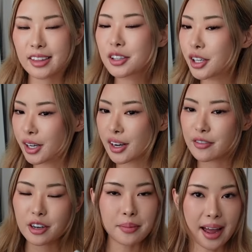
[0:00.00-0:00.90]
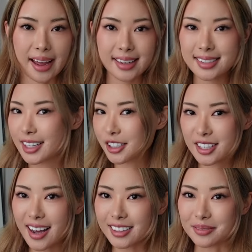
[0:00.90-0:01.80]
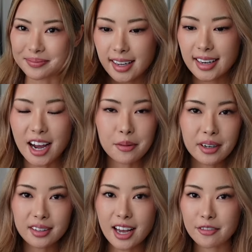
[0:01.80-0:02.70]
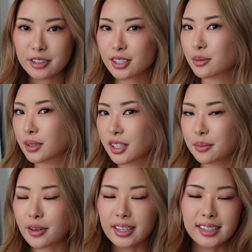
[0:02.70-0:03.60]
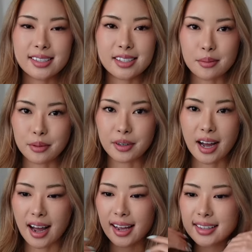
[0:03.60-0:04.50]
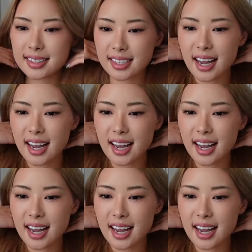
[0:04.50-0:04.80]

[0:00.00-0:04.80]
the look of your bangs, then you're done. And now we are left with this really pretty simple cut.